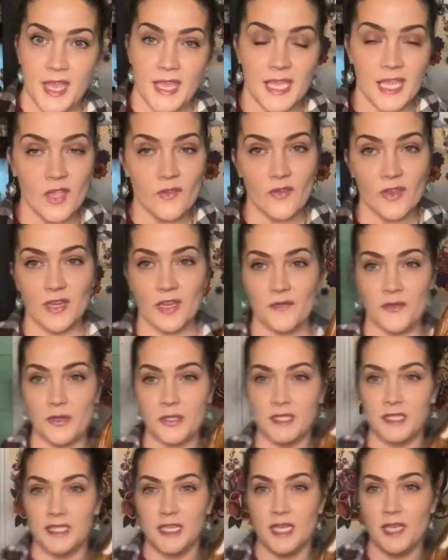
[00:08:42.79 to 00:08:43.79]
Even if you
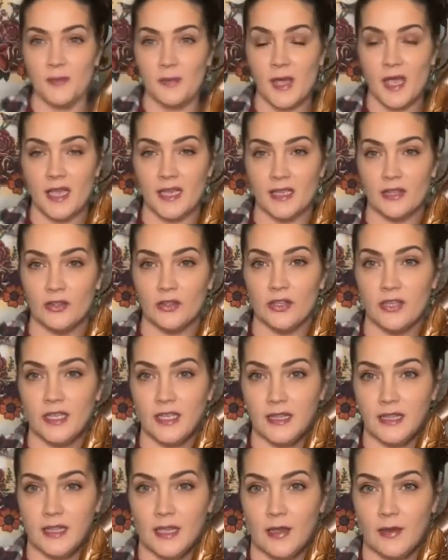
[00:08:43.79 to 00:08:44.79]
stand back and look
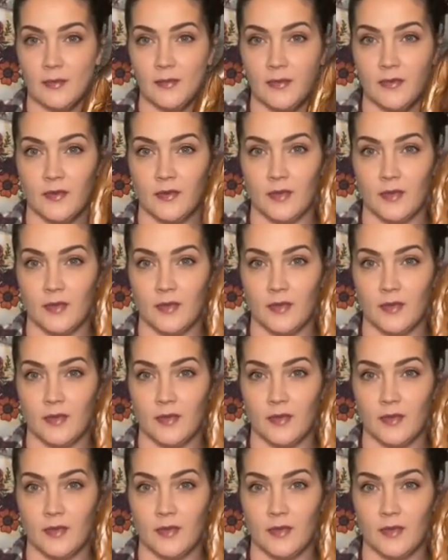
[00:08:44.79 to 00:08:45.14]
at them,